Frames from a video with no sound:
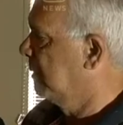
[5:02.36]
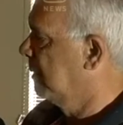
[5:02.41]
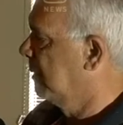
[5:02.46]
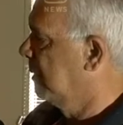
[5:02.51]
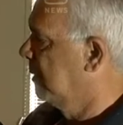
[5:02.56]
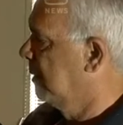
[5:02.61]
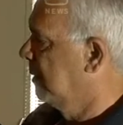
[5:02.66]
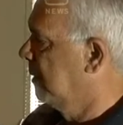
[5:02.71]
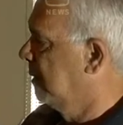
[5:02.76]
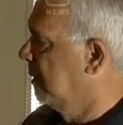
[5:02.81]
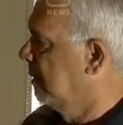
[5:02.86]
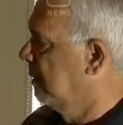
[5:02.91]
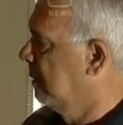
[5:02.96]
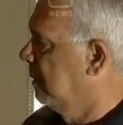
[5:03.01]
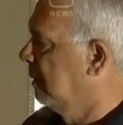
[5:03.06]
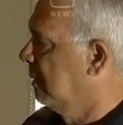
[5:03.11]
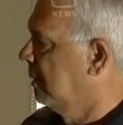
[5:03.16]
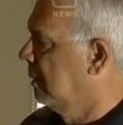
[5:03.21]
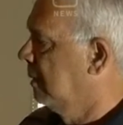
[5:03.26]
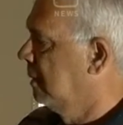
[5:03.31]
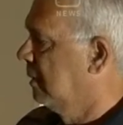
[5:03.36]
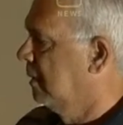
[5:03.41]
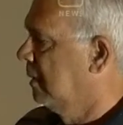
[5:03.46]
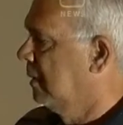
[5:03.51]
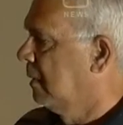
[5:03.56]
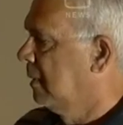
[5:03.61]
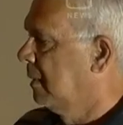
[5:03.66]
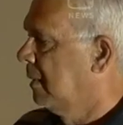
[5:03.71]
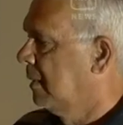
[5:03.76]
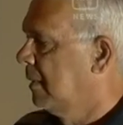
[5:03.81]

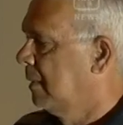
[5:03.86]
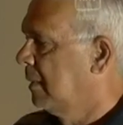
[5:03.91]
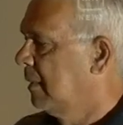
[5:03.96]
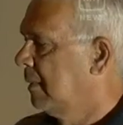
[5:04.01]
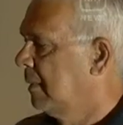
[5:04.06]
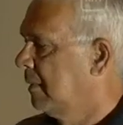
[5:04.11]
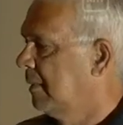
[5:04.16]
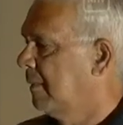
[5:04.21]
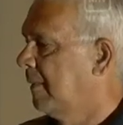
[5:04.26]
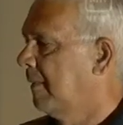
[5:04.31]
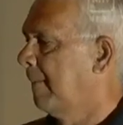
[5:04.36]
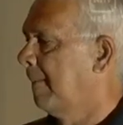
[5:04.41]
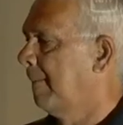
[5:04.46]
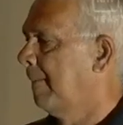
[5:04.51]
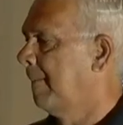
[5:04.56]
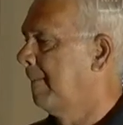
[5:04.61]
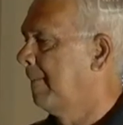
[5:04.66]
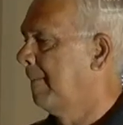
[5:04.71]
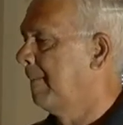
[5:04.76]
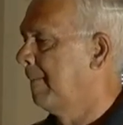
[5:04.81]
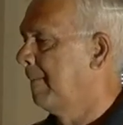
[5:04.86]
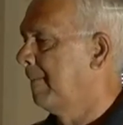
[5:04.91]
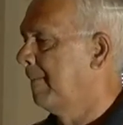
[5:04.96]
The person shown says nothing.